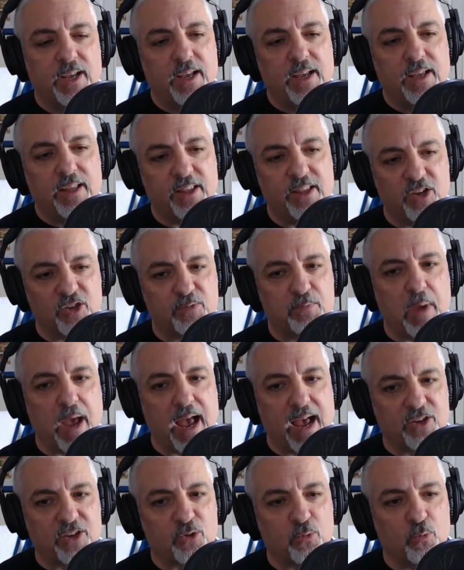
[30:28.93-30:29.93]
this
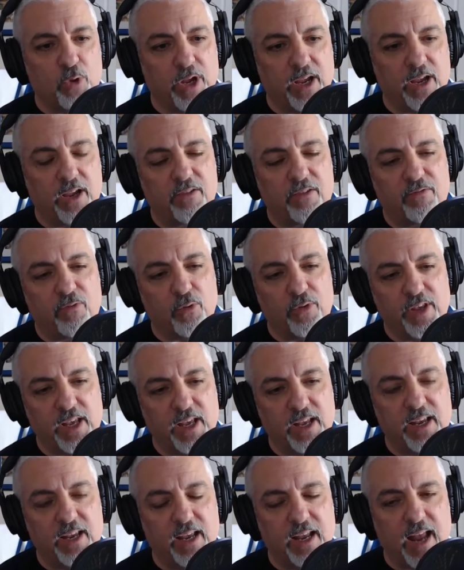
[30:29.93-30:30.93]
past week for the
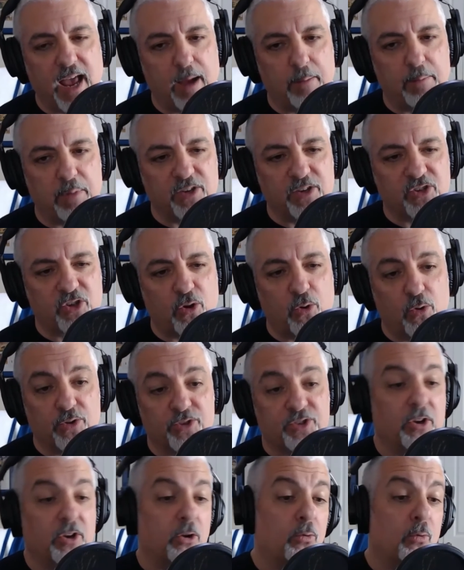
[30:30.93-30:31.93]
Indianapolis Colts.
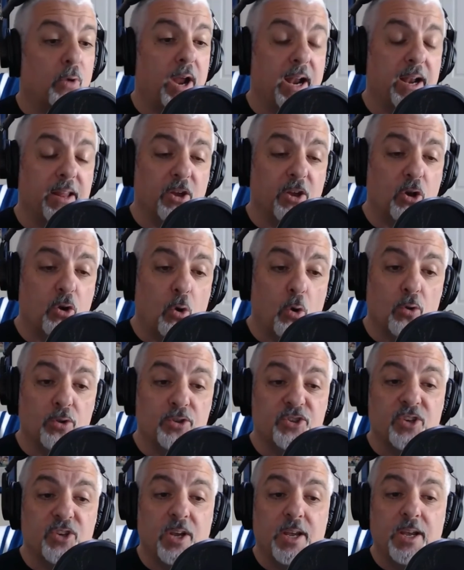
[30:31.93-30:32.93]
Now, granted, the
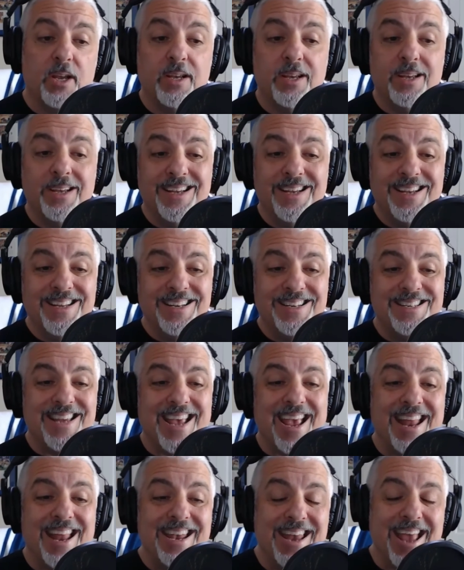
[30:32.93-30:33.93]
Colts
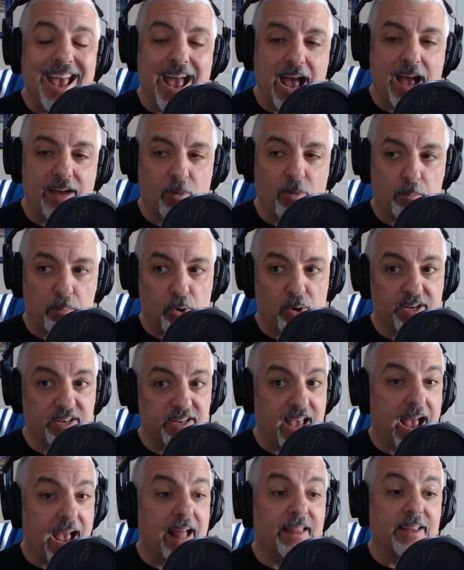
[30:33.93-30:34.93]
tend to have a pretty
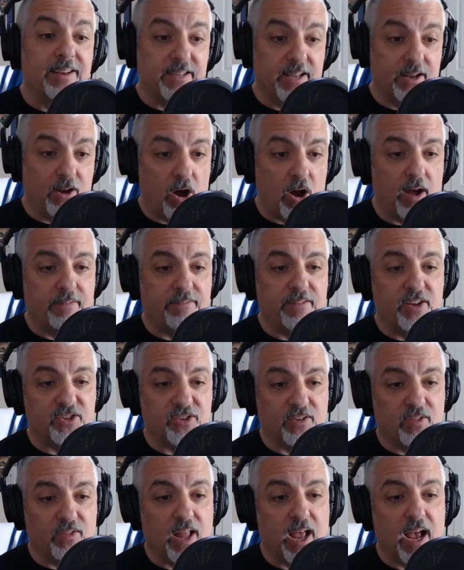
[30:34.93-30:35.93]
talented
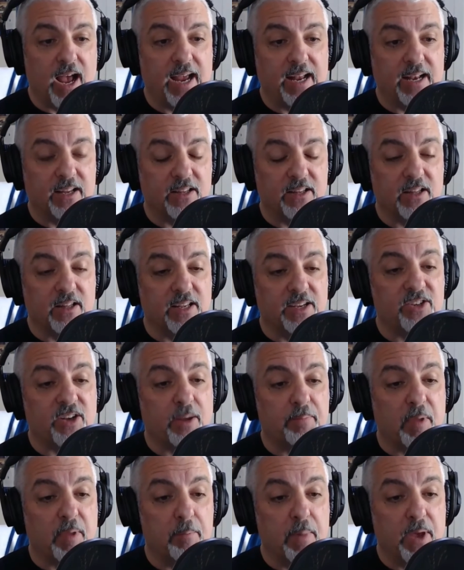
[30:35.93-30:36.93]
offensive line, at least up
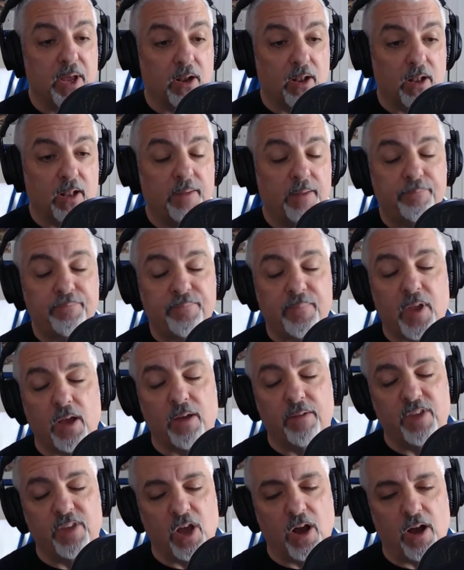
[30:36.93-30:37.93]
the middle
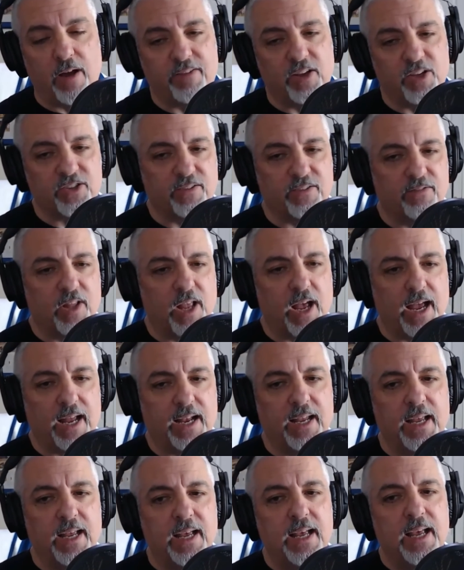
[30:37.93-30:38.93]
of the offensive line.
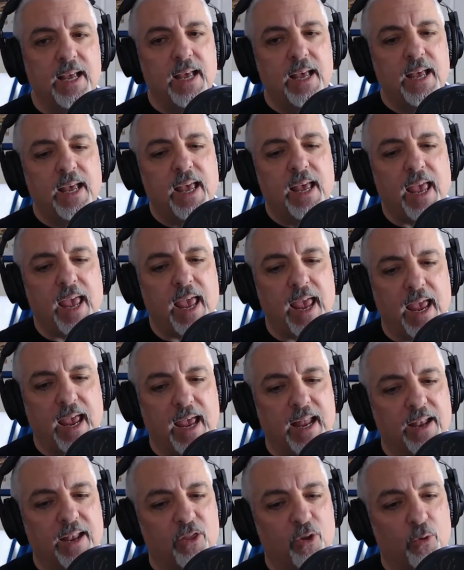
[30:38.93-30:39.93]

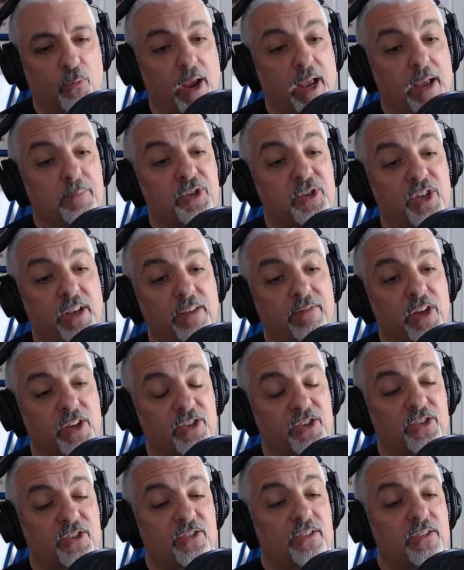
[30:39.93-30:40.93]
And the Rams defense
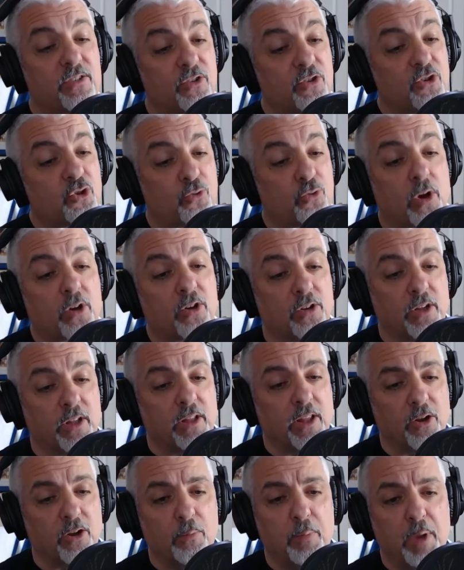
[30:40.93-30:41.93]
struggled a
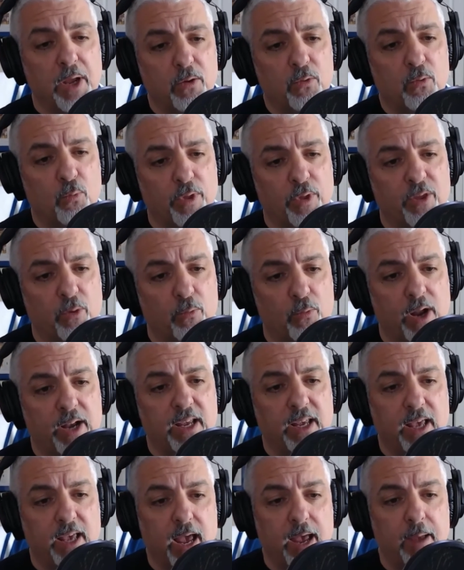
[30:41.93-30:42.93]
little bit with the running
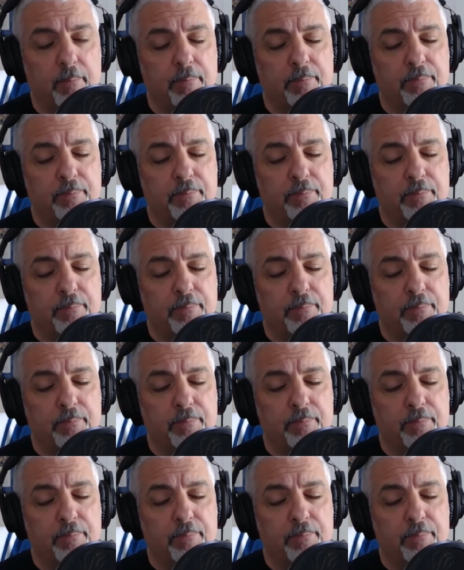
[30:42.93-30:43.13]
game.